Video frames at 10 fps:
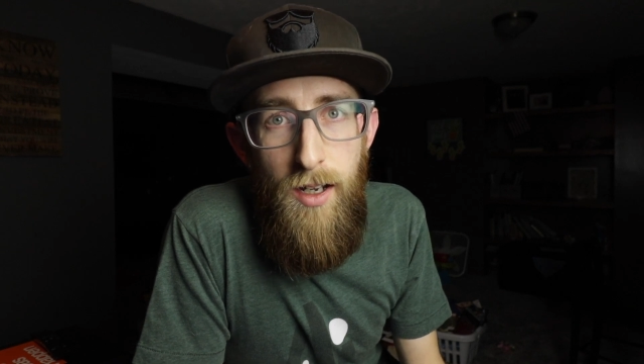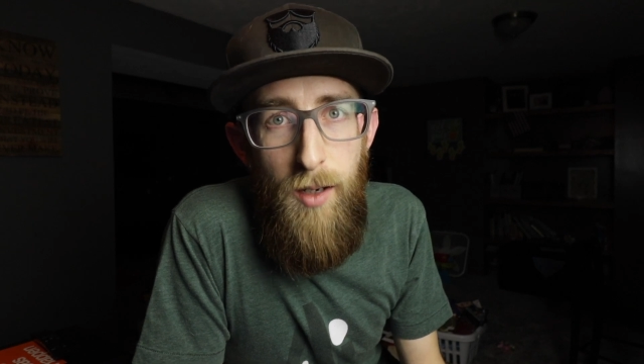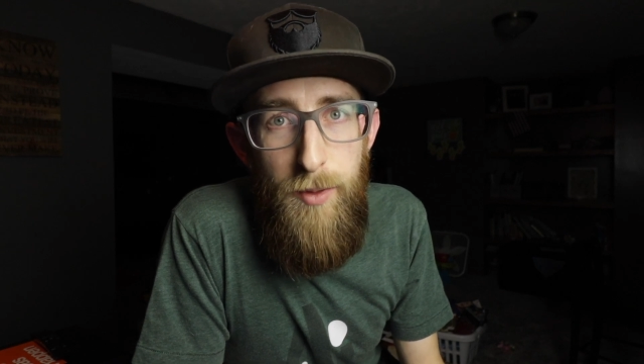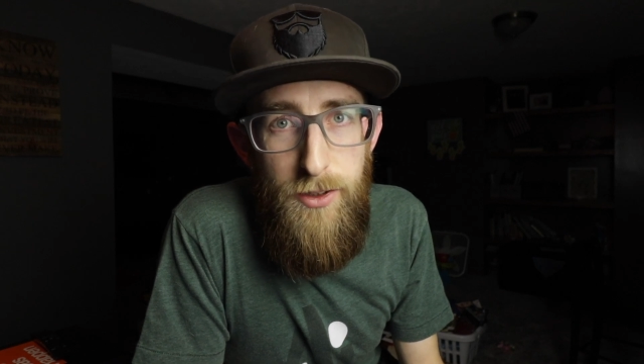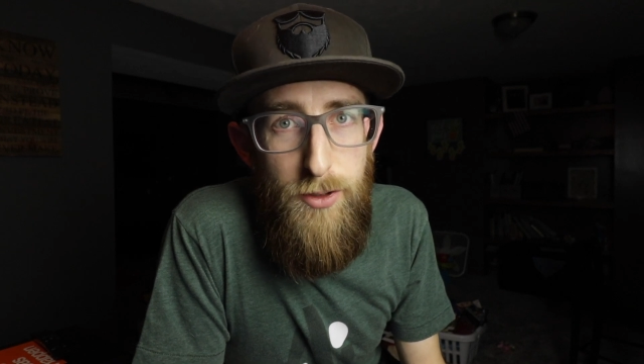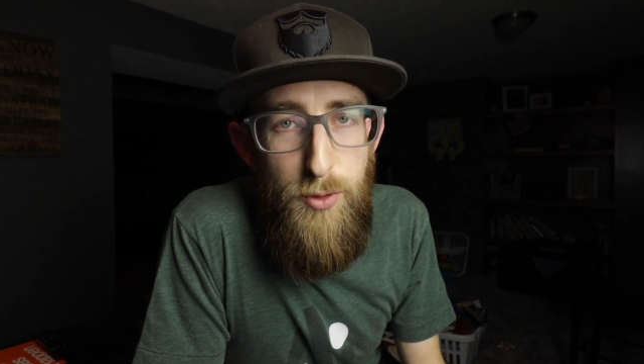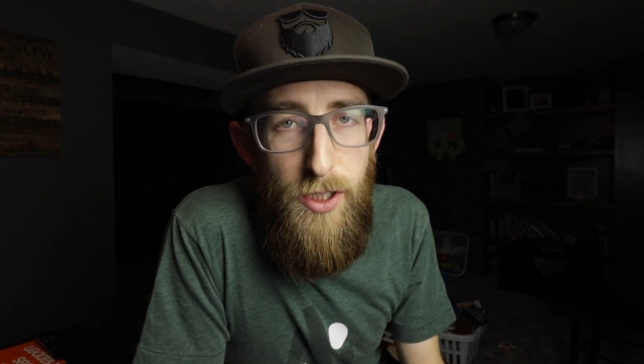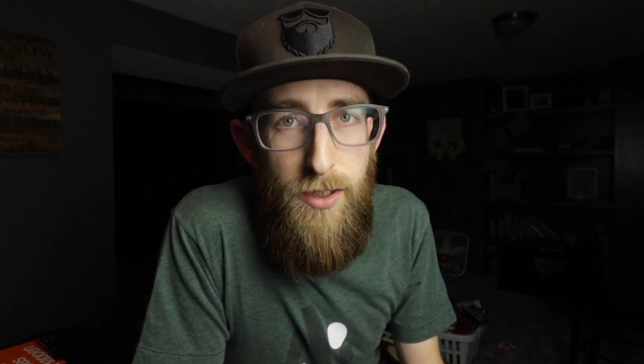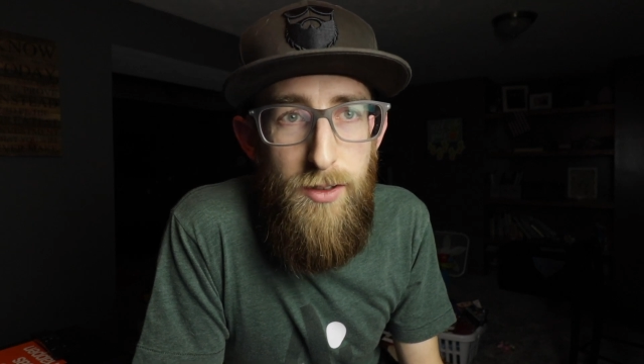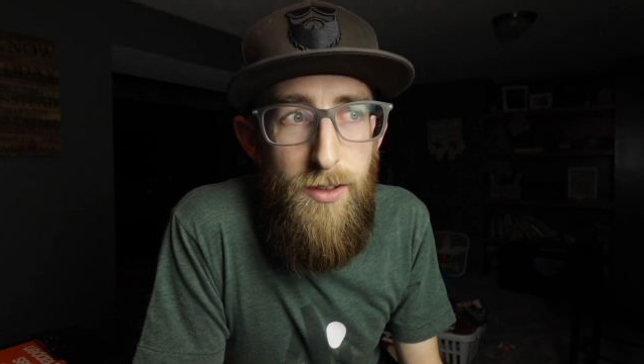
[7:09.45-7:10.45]
on my YouTube
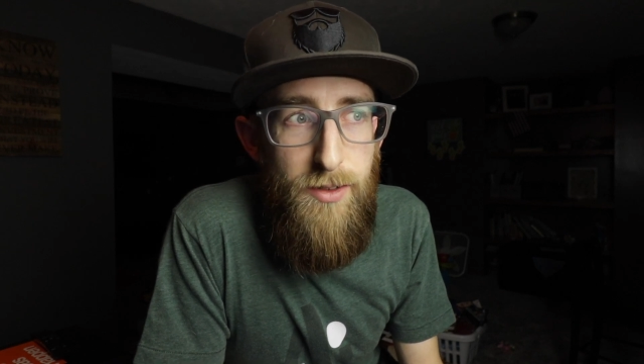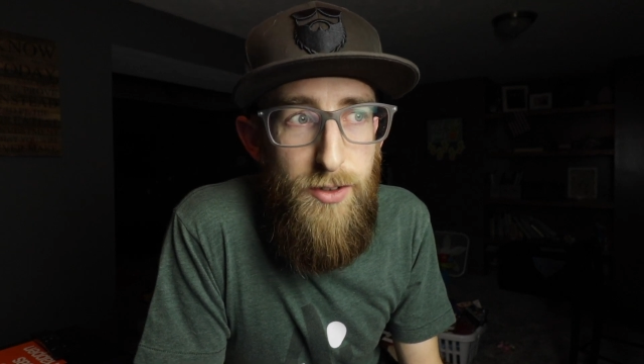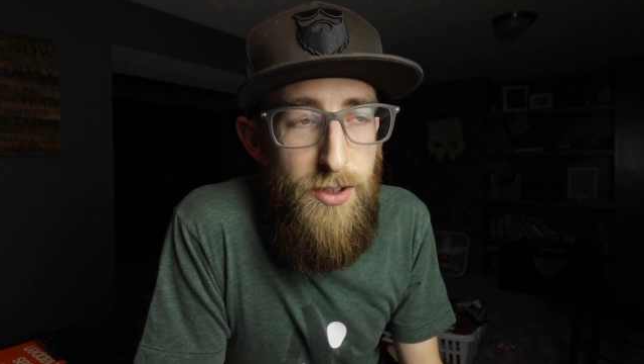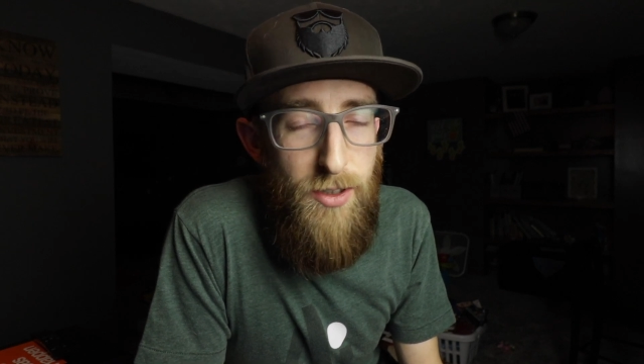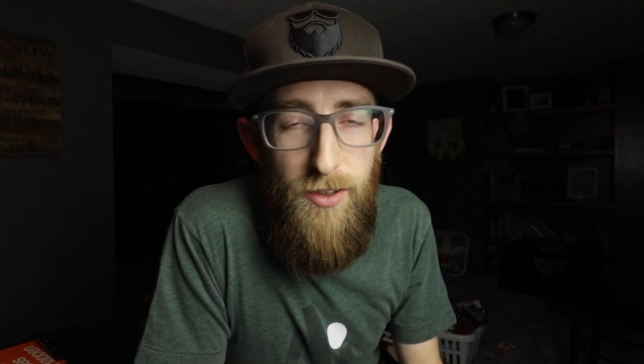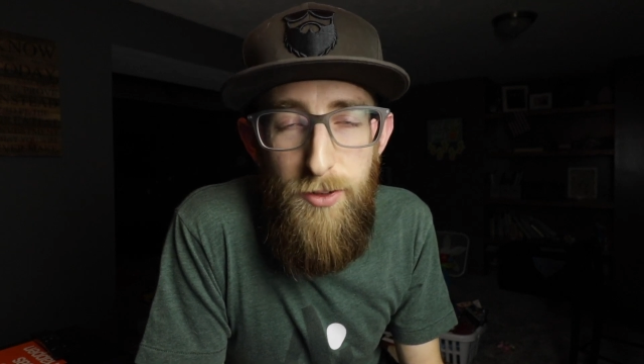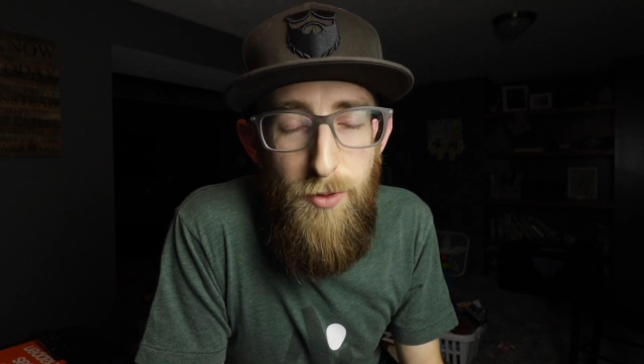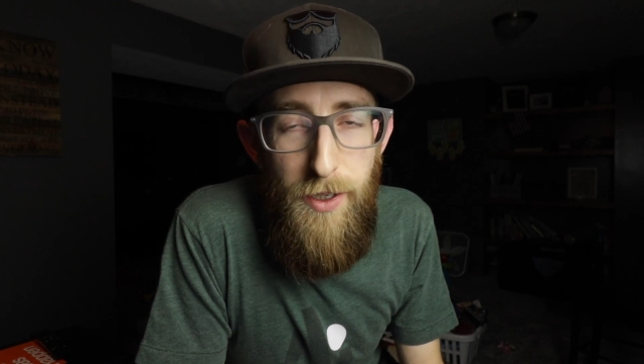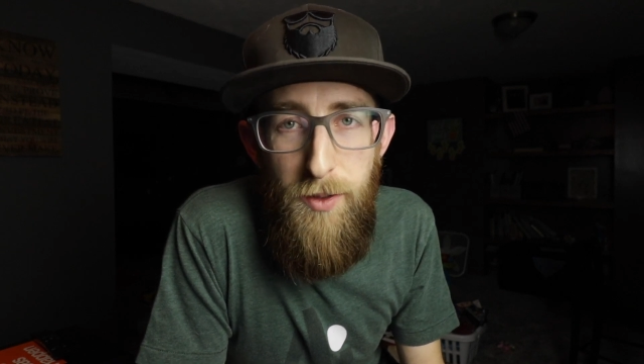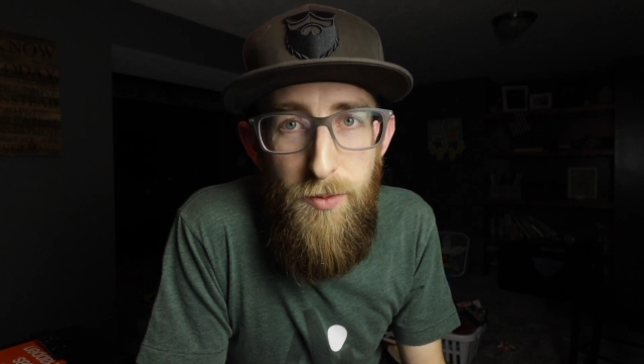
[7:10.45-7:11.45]
channel, of just all these
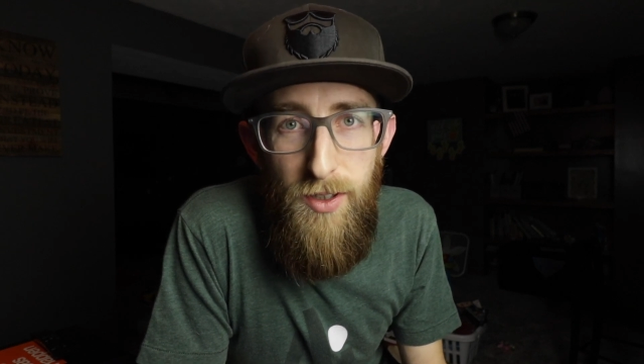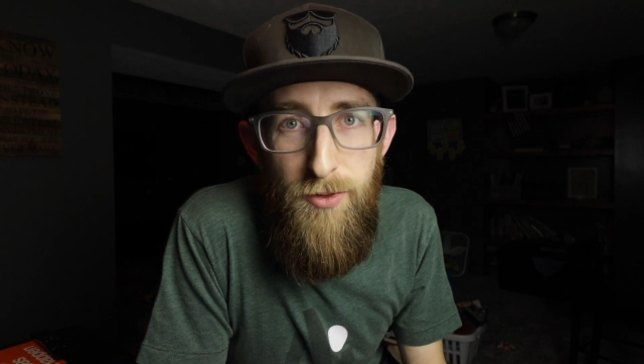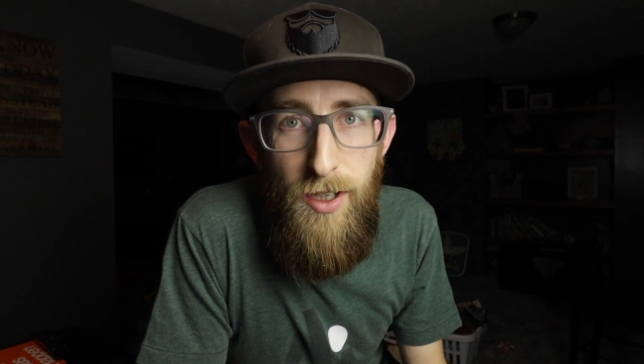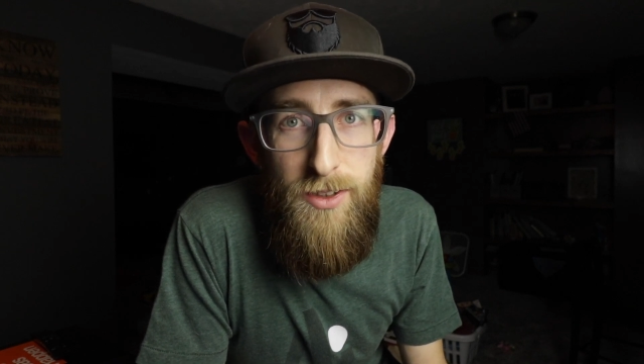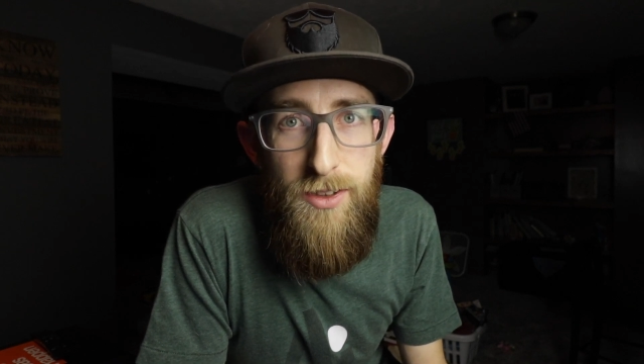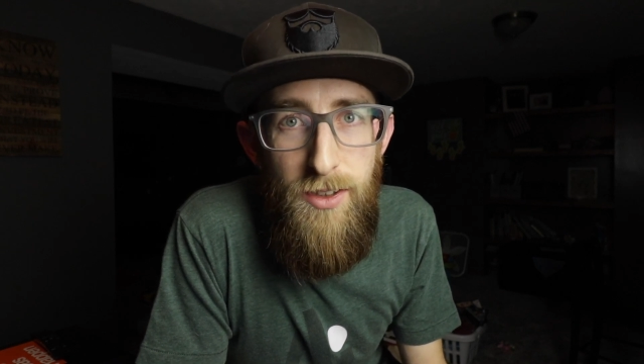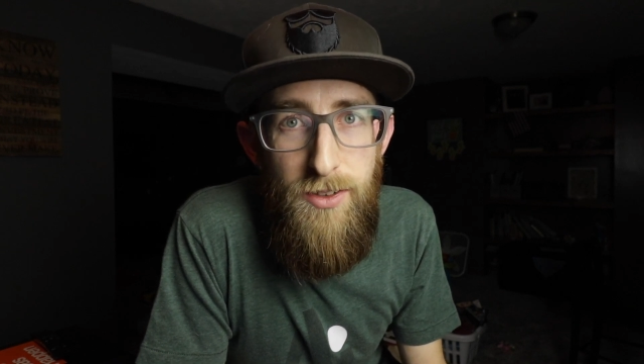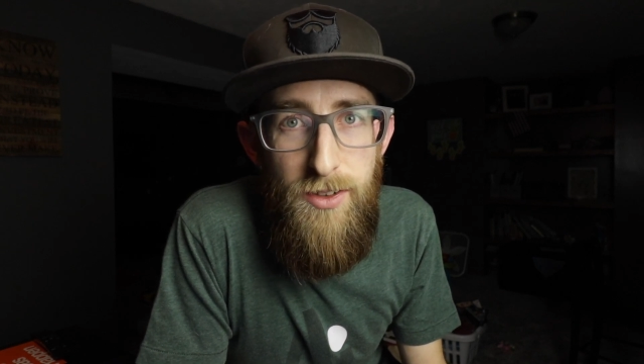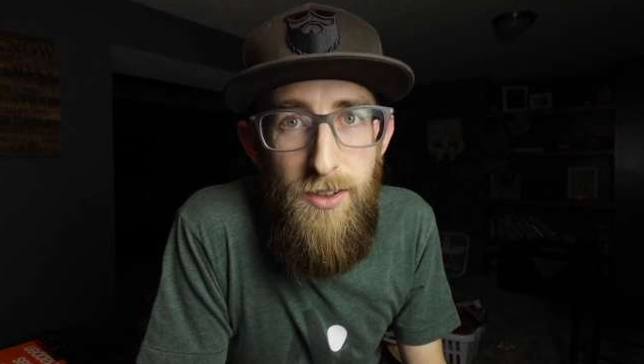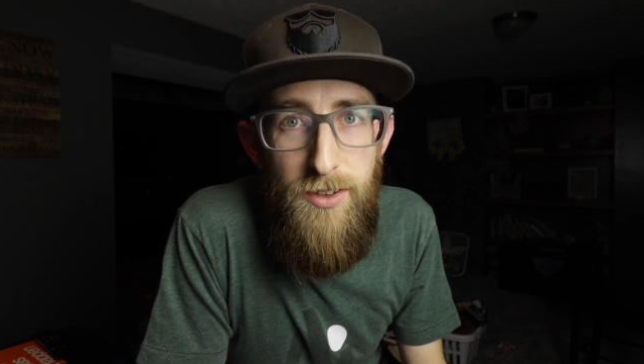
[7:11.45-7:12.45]
random sunrises
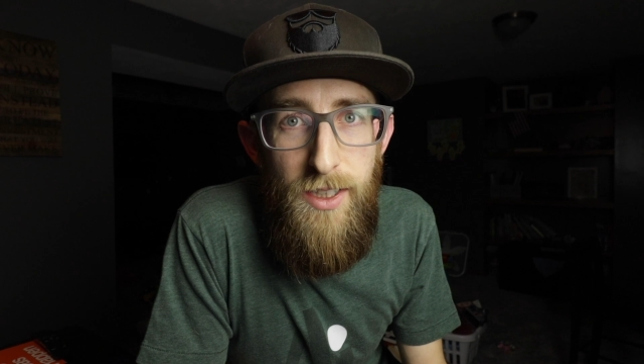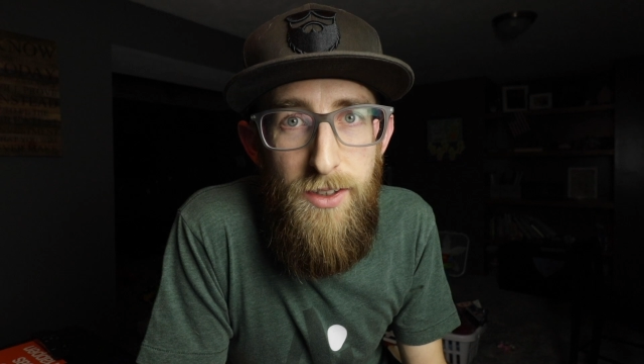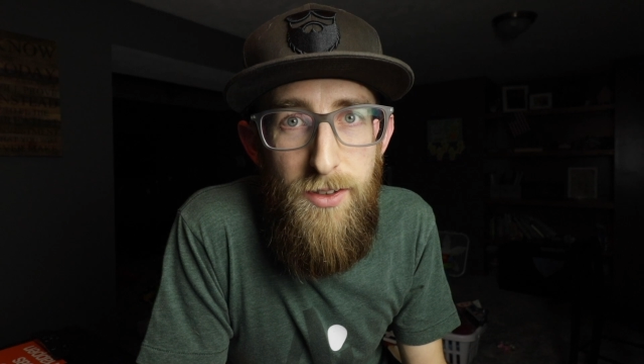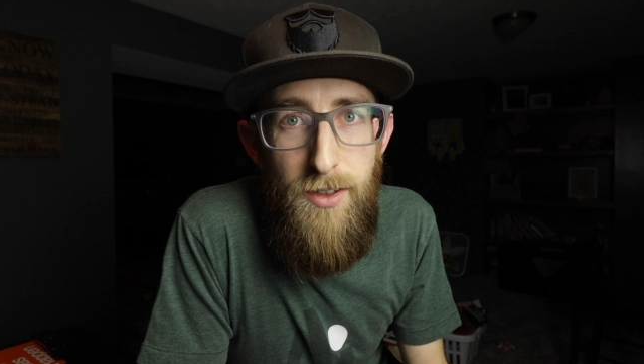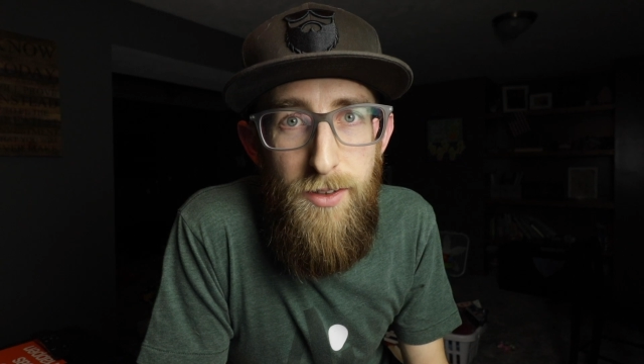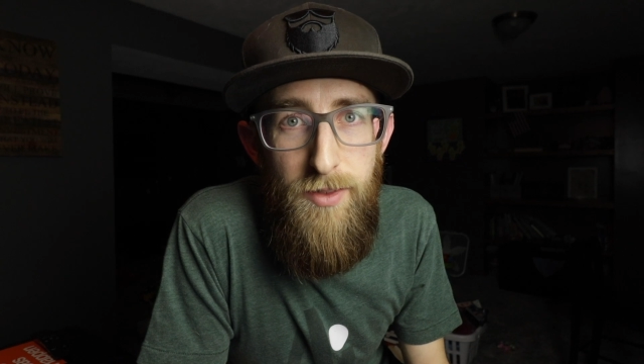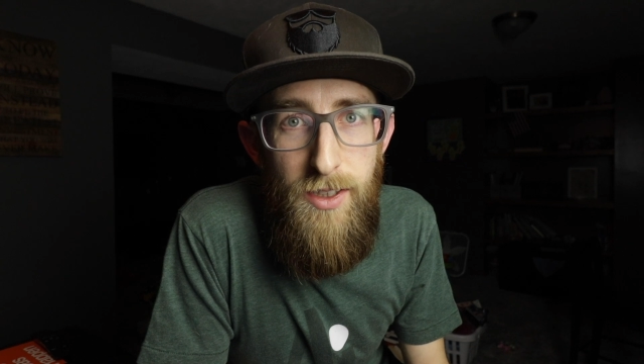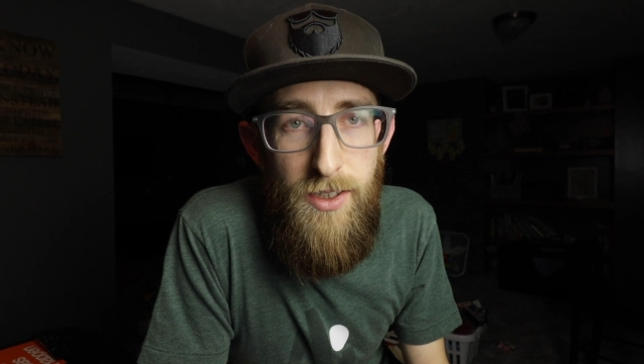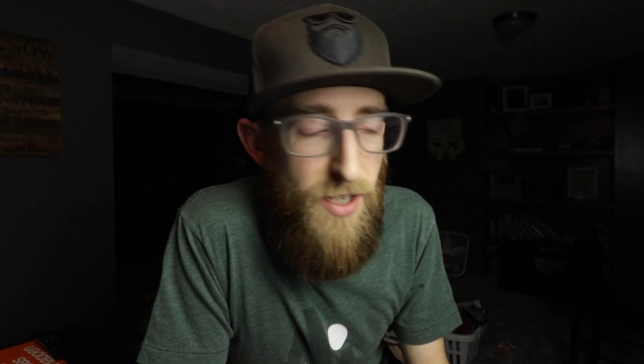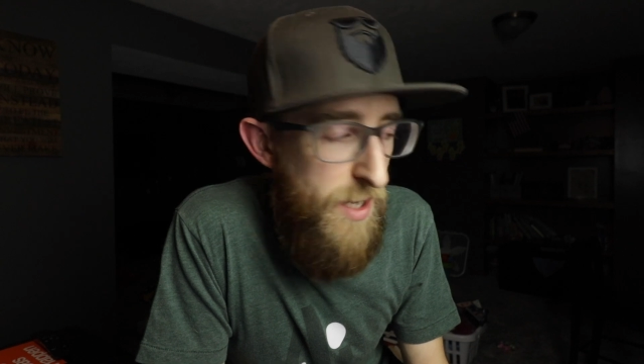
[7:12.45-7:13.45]
and sunsets
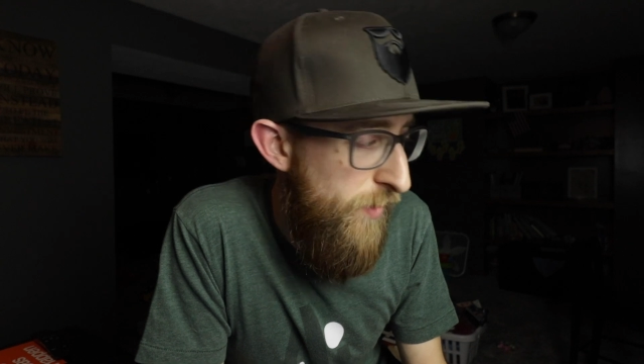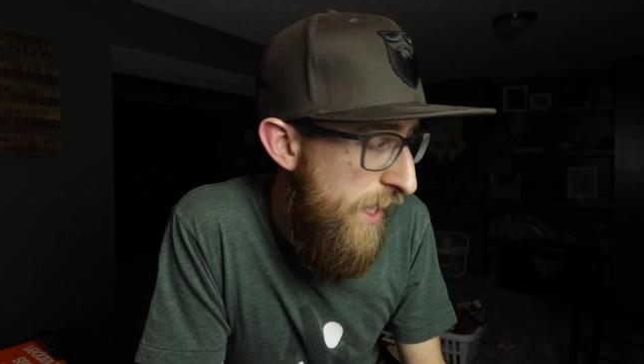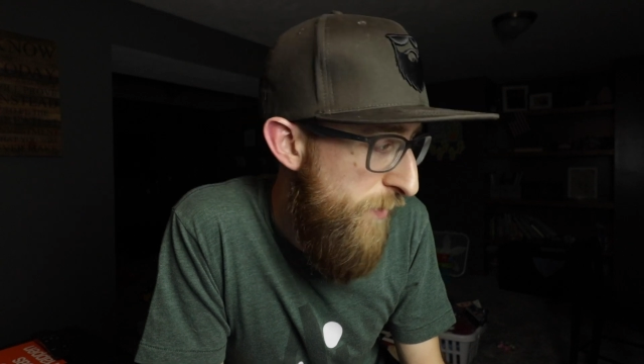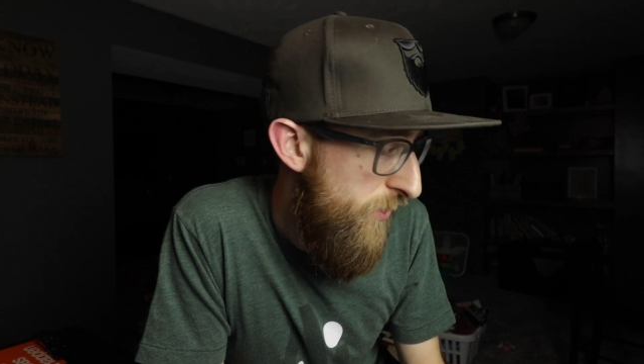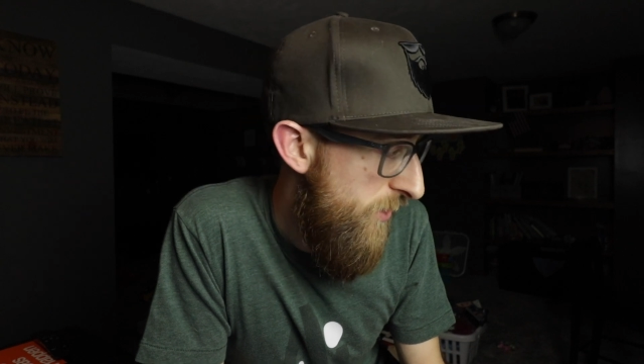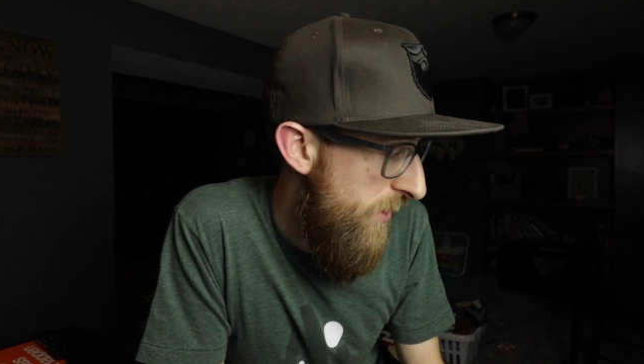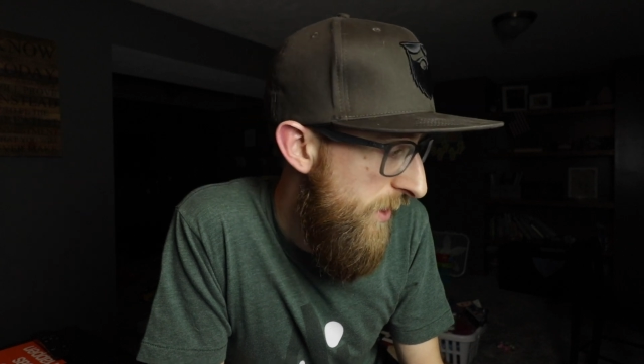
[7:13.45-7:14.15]
via time lapse,